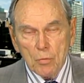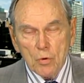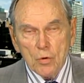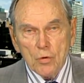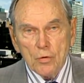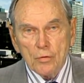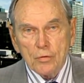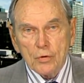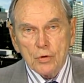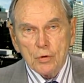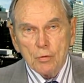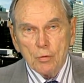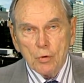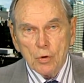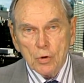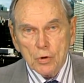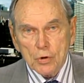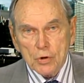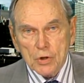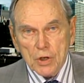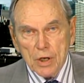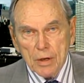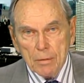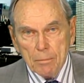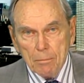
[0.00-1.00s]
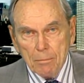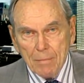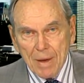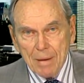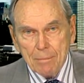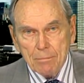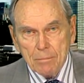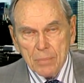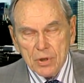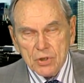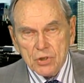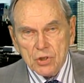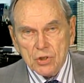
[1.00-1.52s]
move towards a
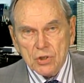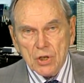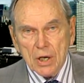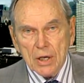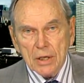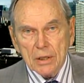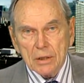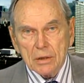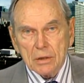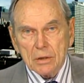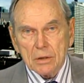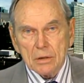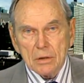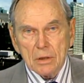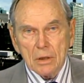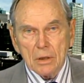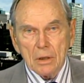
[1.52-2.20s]
member state uh,